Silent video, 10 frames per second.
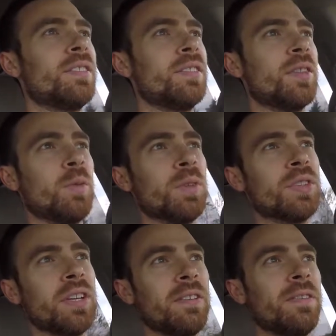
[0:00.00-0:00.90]
So we'll
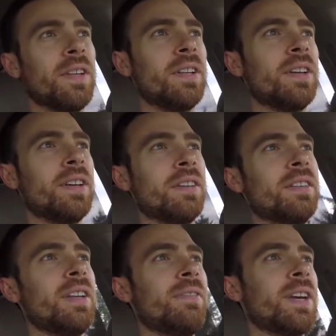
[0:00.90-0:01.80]
see if
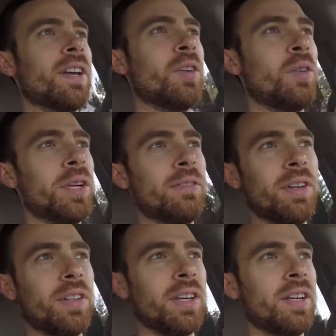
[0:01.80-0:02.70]
it can hold
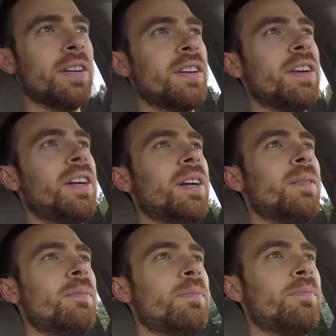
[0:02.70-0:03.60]
everything.
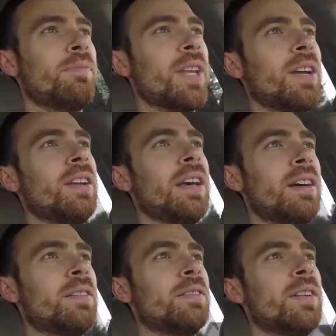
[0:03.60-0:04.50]

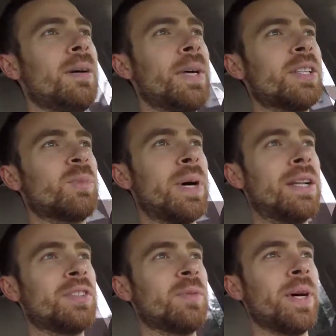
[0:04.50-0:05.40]
Now, I'm not
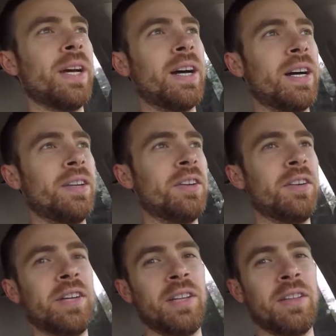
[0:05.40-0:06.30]
sponsored by Honda
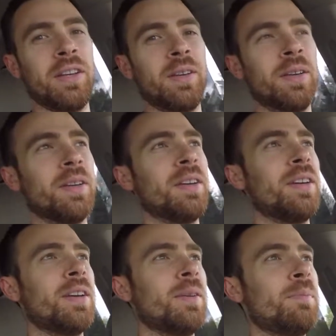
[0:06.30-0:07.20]
or anything,
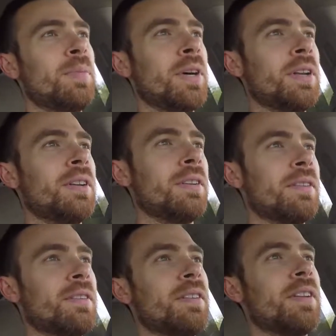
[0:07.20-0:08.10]
but
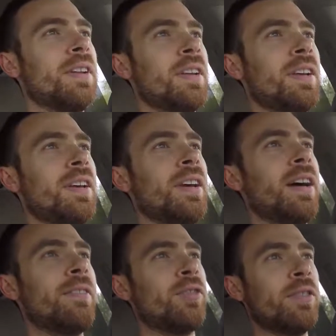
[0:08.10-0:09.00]

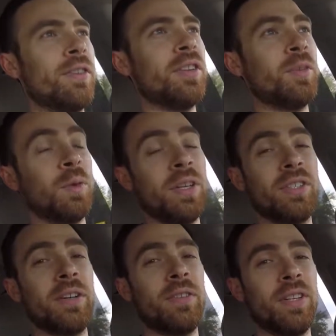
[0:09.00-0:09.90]
I've driven the
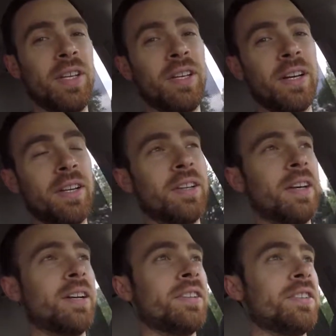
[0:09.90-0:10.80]
2017 Honda
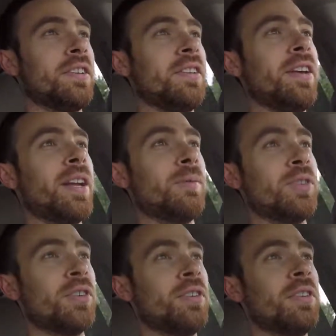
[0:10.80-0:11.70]
Odyssey, and I'm
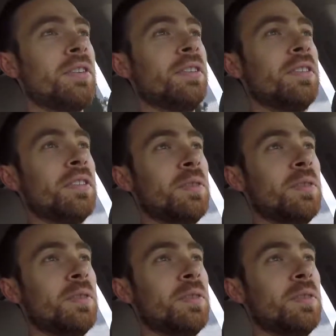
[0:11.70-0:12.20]
sure the